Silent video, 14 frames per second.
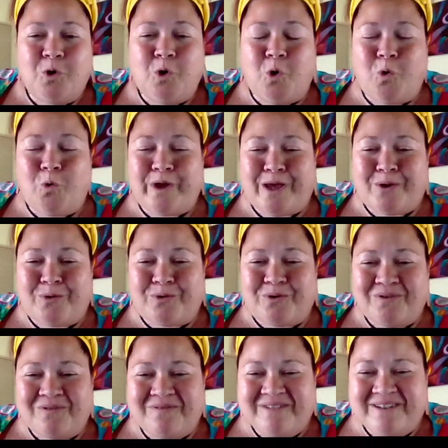all healed.
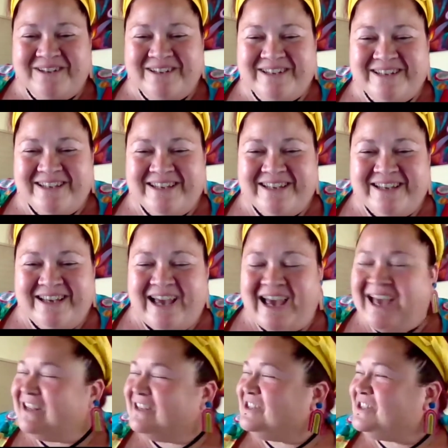And
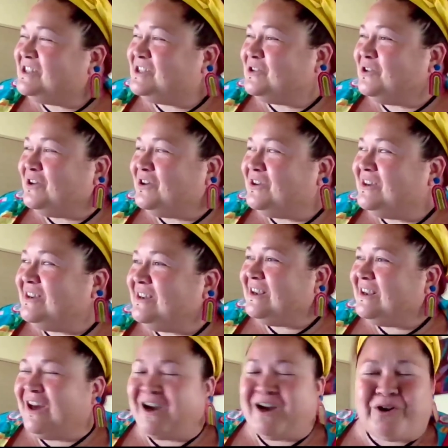I just thought,
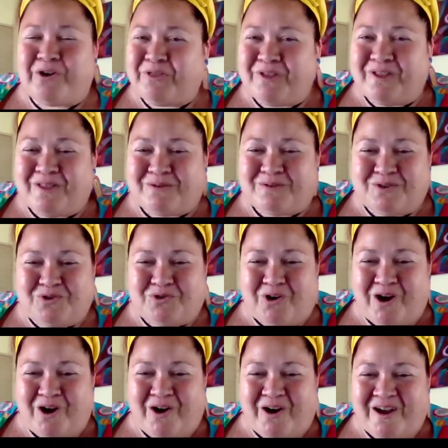I don't think there was a
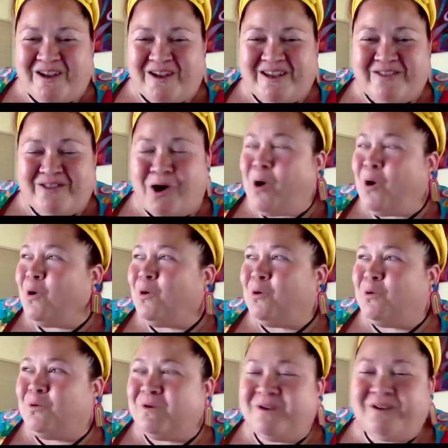dry eye in the
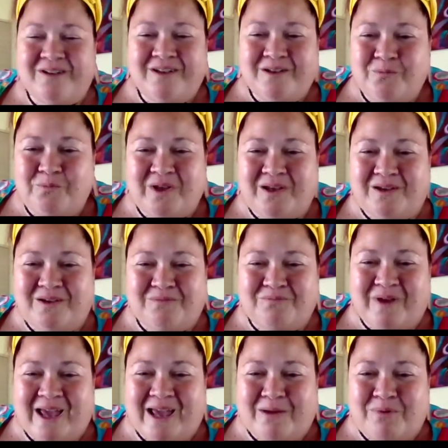whole big
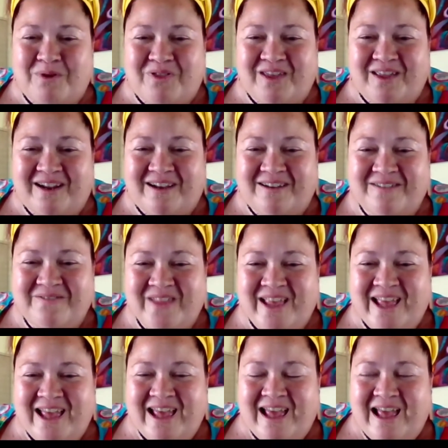amphitheatre.
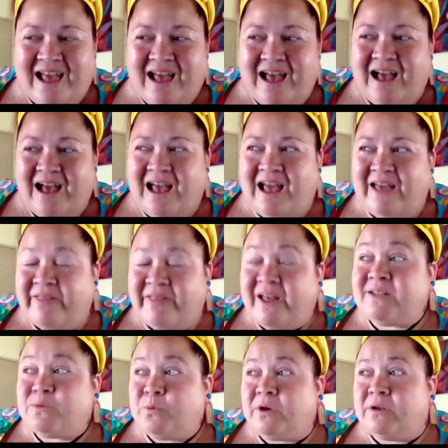And
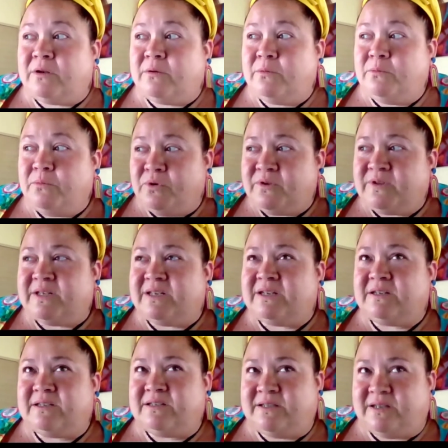that's what music
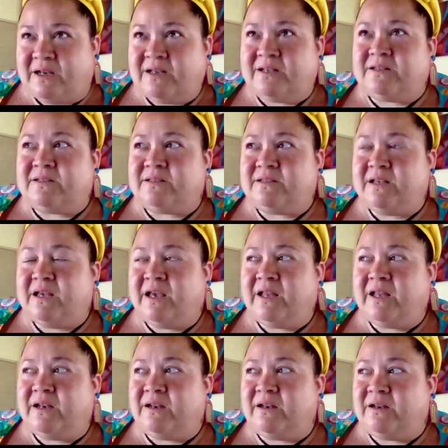does.
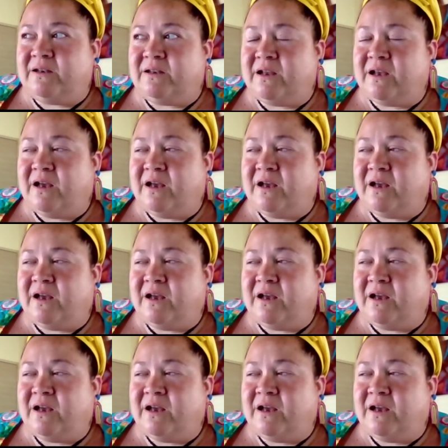And